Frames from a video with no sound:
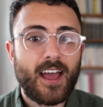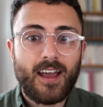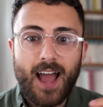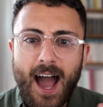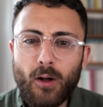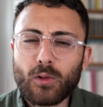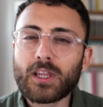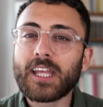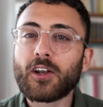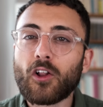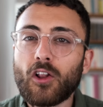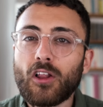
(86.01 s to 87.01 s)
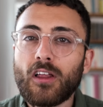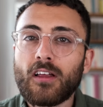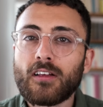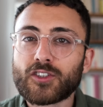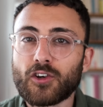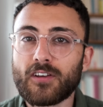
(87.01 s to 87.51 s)
how little
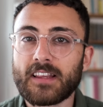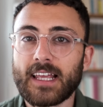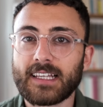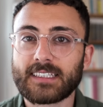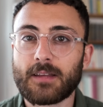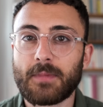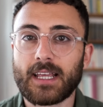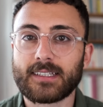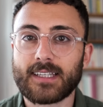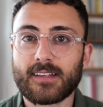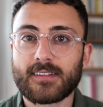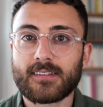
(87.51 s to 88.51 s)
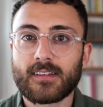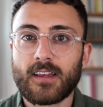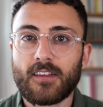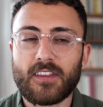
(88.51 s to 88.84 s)
certain things can make sense.